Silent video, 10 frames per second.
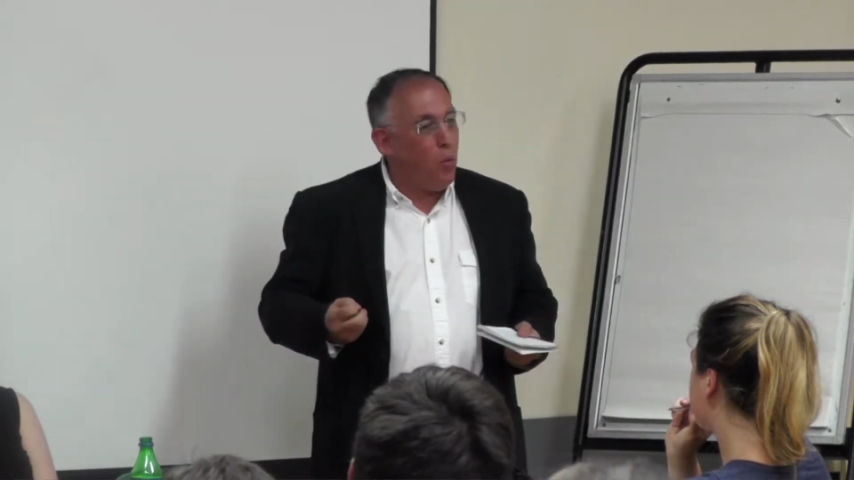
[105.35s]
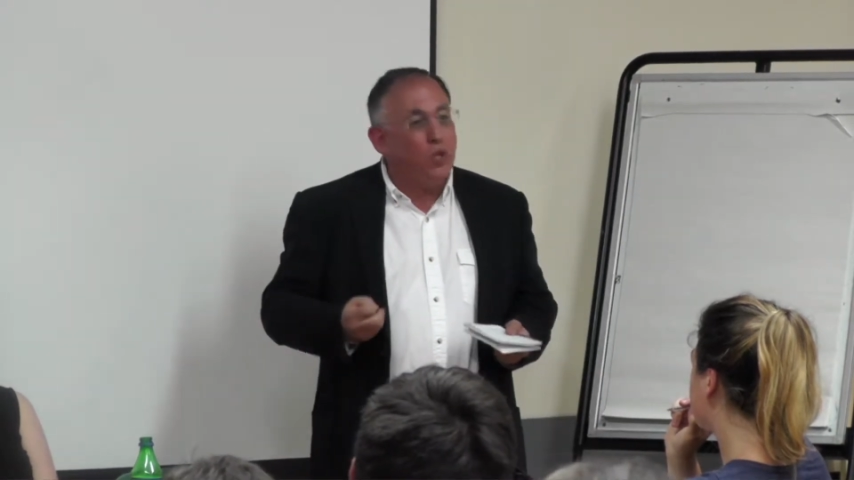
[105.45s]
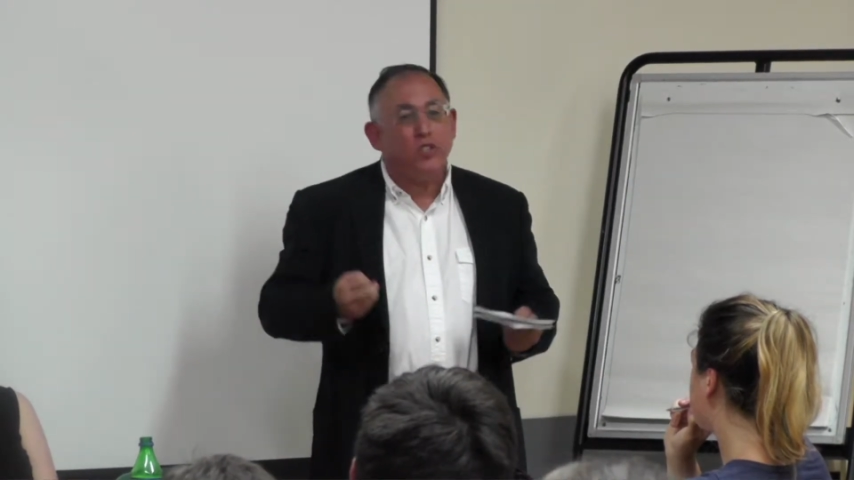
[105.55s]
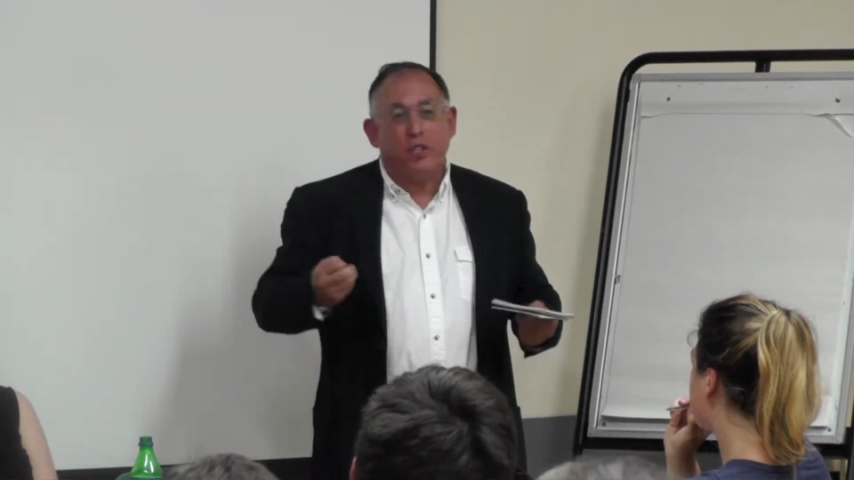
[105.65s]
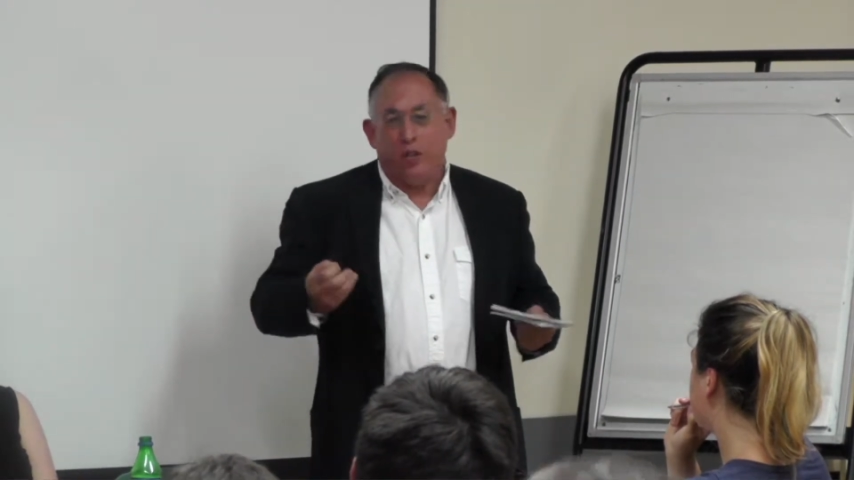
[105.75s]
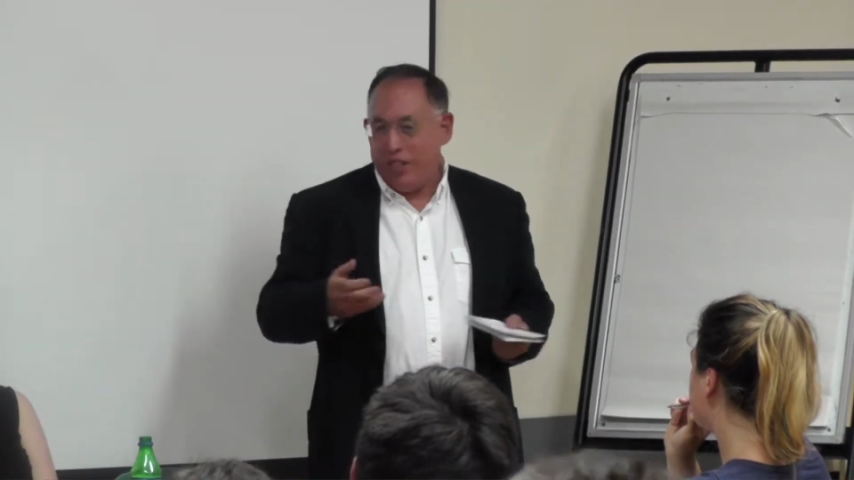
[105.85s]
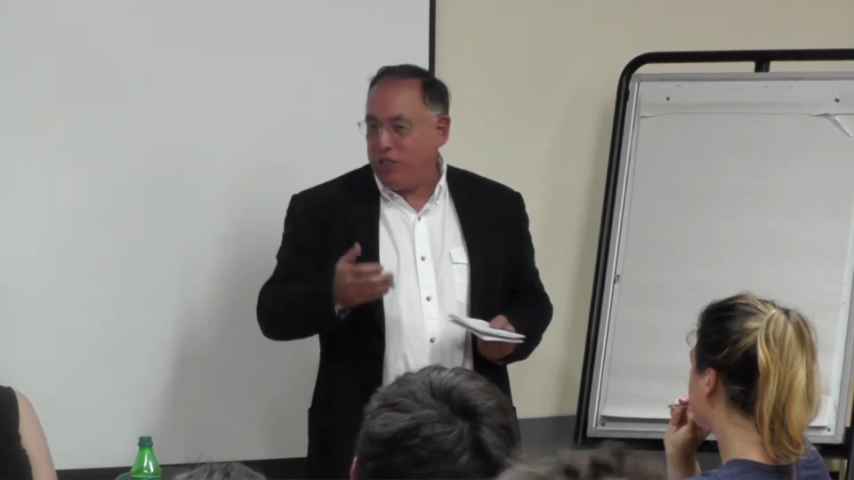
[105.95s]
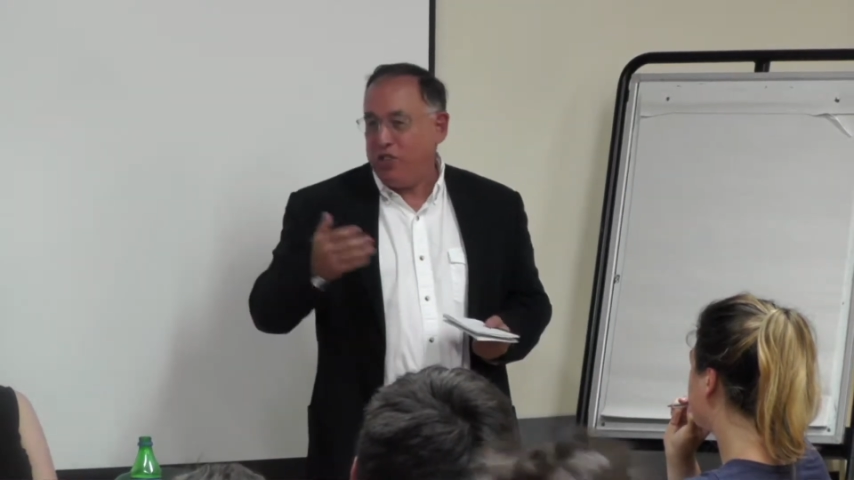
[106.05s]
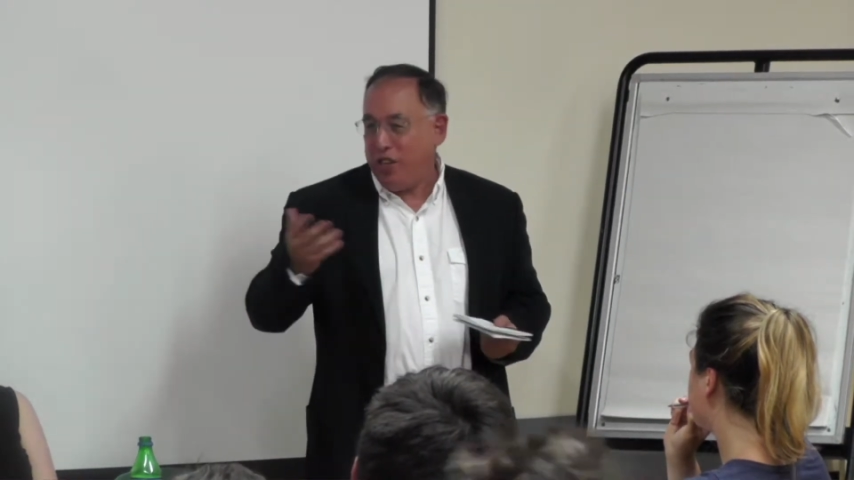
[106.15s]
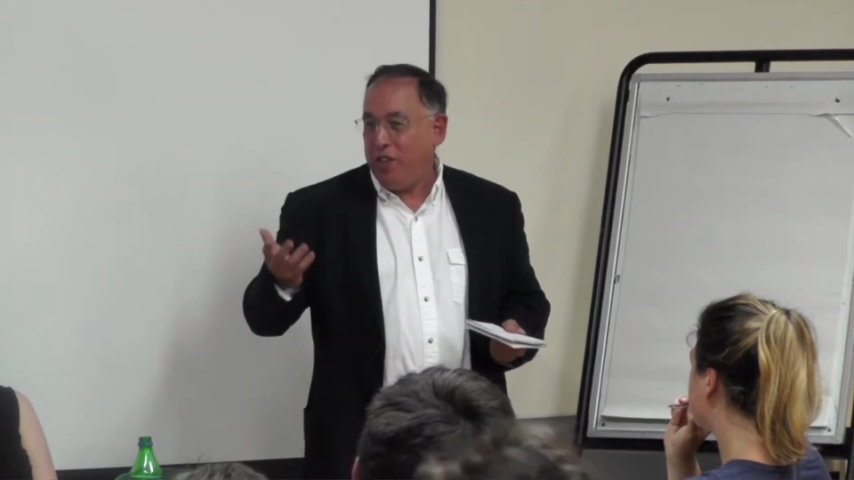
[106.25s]
What's, you know,
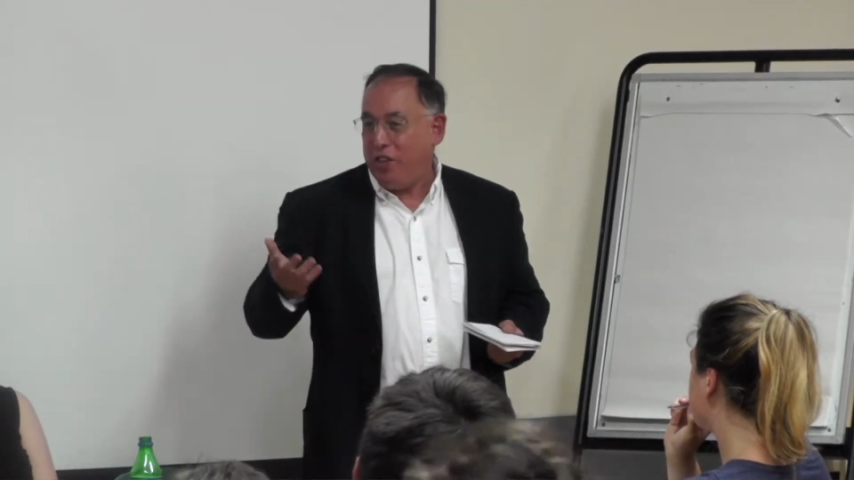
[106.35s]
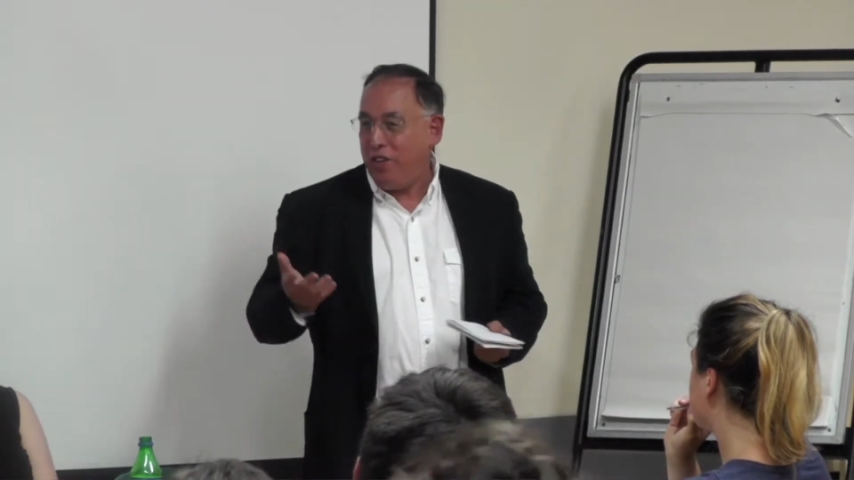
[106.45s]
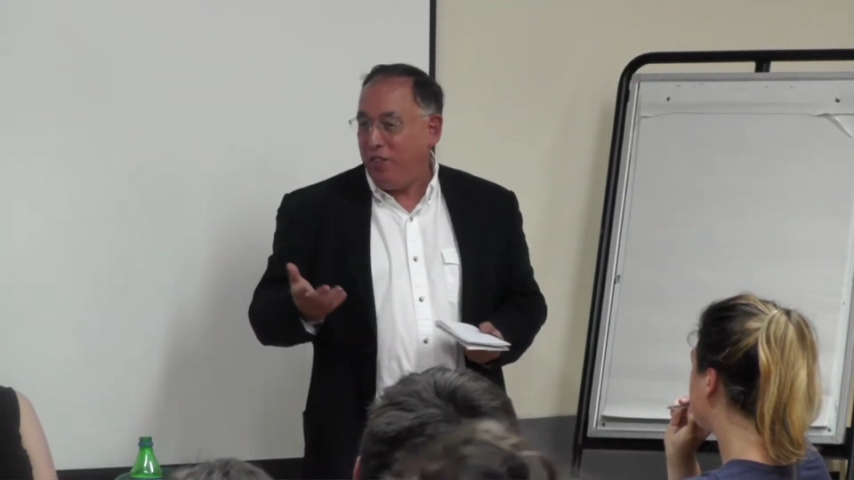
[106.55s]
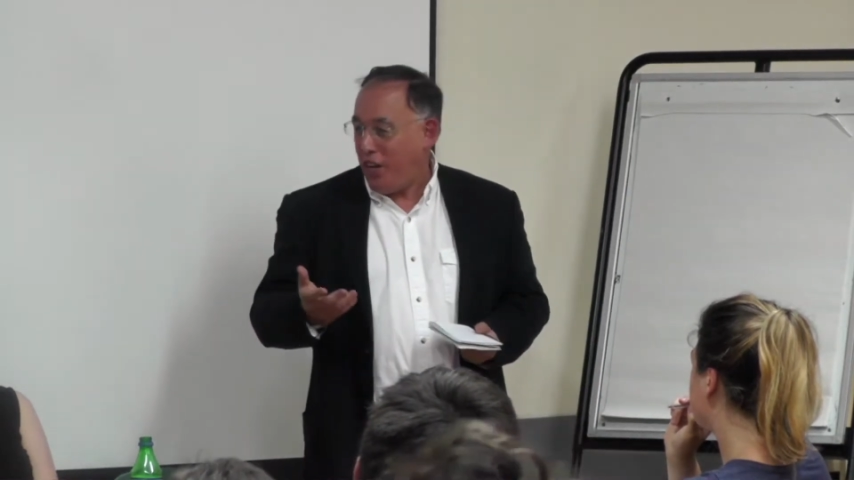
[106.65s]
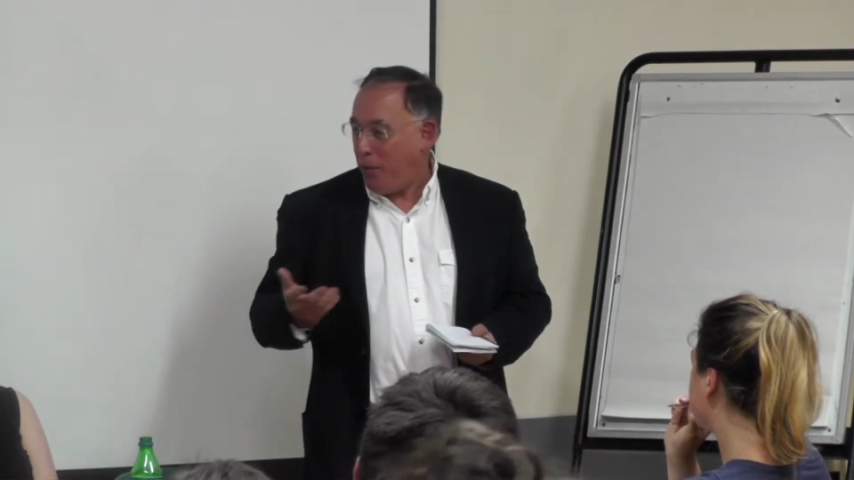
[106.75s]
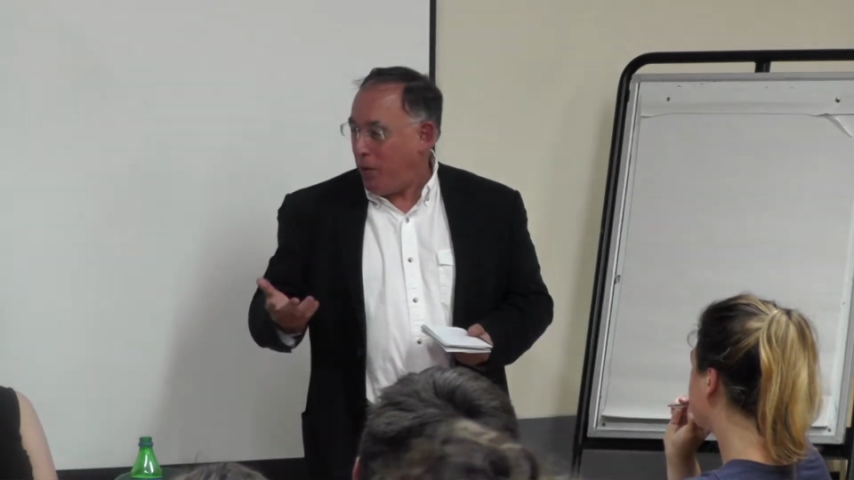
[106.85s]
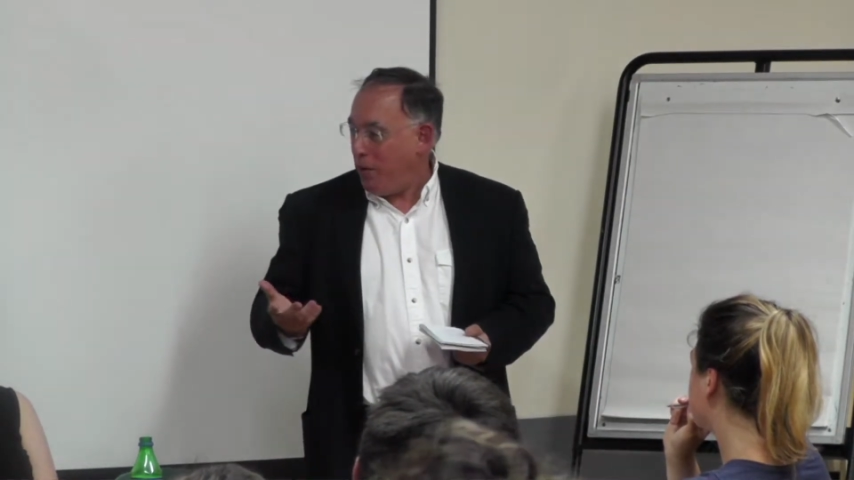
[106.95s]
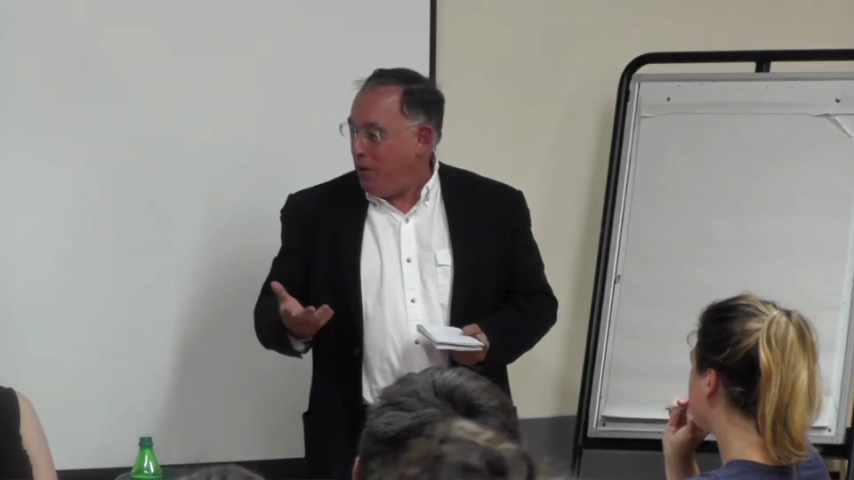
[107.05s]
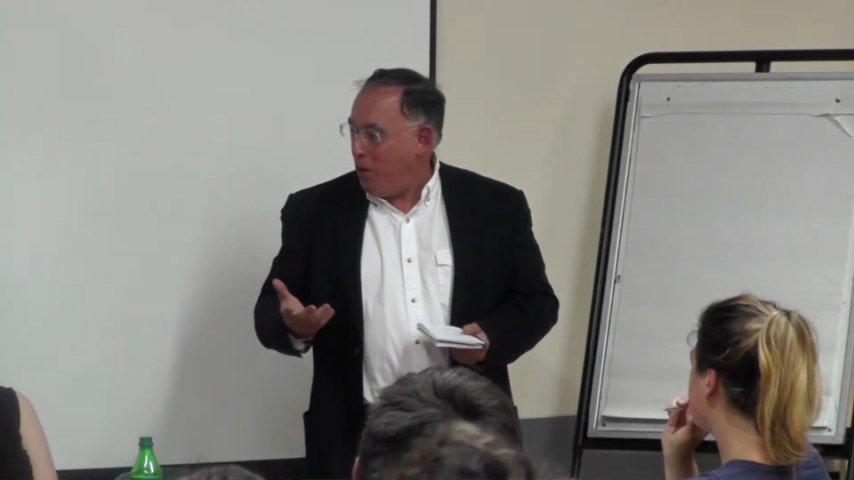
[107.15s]
as they say in the TV ad, right?